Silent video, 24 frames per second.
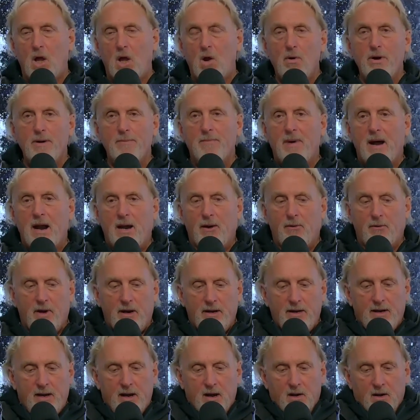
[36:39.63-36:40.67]
blowing by
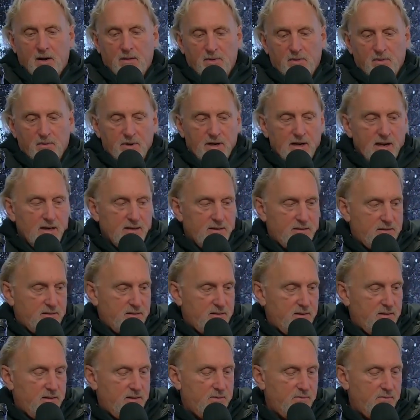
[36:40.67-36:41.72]
right now. I mean, we got
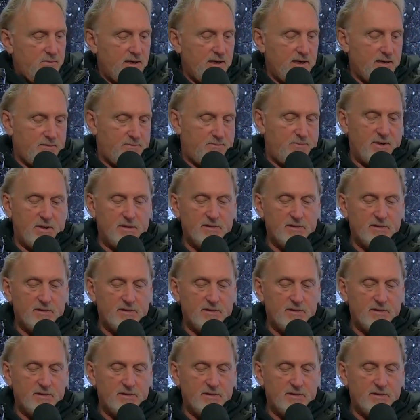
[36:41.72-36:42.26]
you know we got